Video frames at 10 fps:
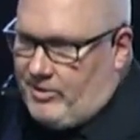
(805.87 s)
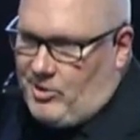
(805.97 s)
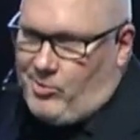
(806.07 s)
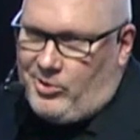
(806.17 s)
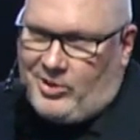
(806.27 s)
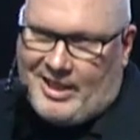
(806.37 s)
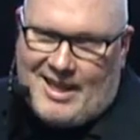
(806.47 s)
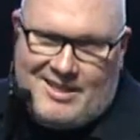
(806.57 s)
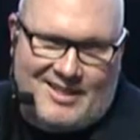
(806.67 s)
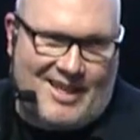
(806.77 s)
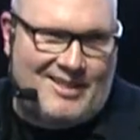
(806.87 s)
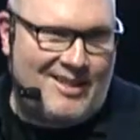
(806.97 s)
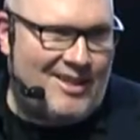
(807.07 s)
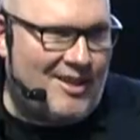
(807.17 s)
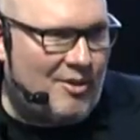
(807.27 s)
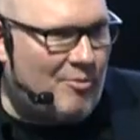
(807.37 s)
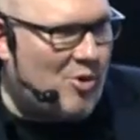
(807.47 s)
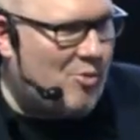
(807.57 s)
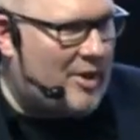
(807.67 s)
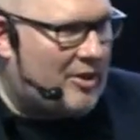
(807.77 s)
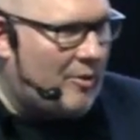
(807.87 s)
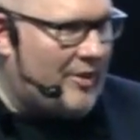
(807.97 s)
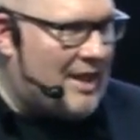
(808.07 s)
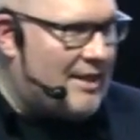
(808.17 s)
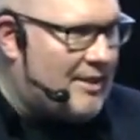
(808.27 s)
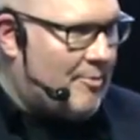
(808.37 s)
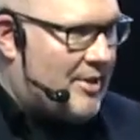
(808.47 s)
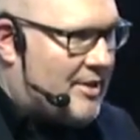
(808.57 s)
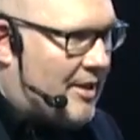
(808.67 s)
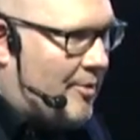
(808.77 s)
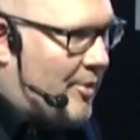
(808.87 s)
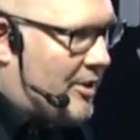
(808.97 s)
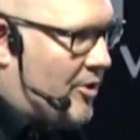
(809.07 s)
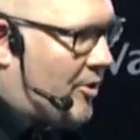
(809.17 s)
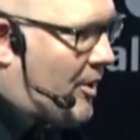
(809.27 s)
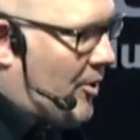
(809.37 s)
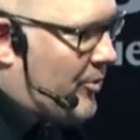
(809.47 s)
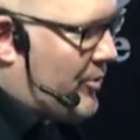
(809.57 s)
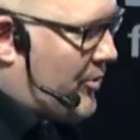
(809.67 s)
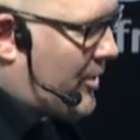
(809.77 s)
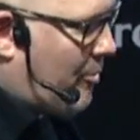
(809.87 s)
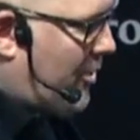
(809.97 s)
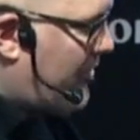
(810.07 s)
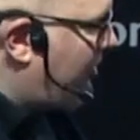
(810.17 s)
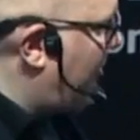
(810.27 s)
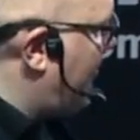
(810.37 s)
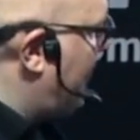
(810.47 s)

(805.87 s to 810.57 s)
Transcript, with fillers: You want to catch that moment of intimacy when you're close to some person.